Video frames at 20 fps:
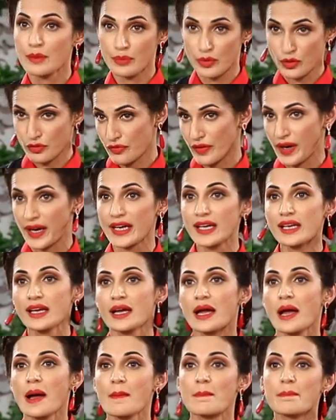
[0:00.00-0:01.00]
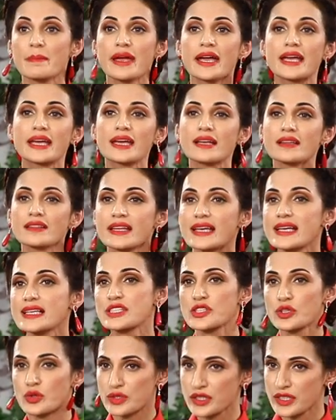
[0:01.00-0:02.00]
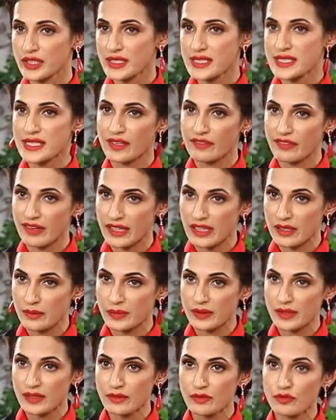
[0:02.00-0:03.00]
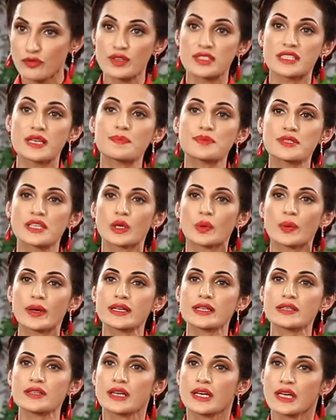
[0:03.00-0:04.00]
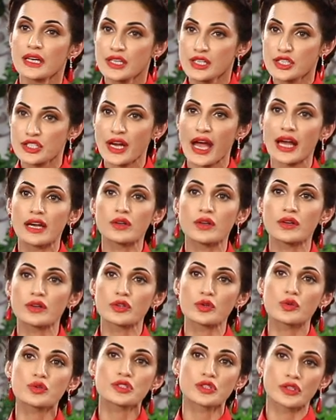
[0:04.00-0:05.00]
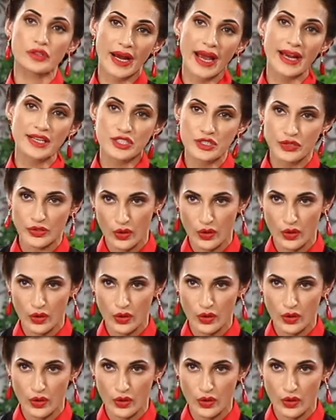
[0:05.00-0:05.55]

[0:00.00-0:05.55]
profile, making these nutrients available for subsequent shallow root crash